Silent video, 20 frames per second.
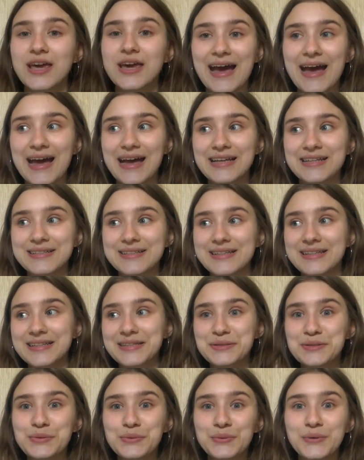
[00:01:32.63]
and
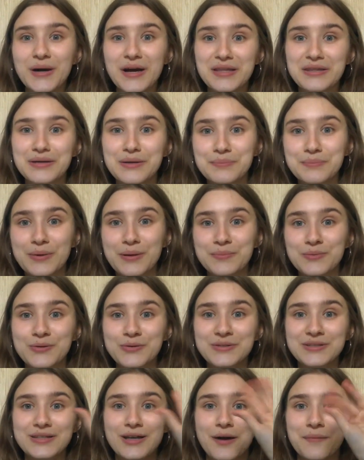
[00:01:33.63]
little other
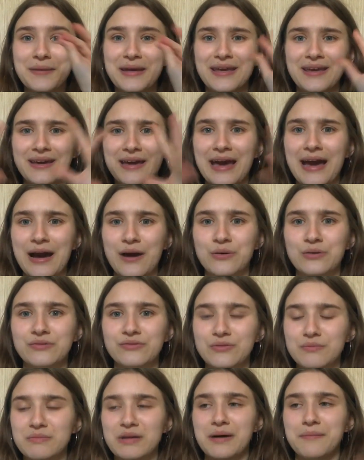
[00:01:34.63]
bubbles coming out
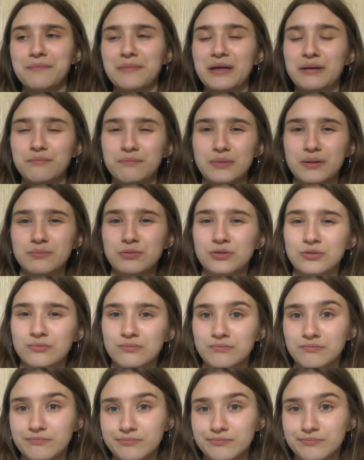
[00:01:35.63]
from that main bubble.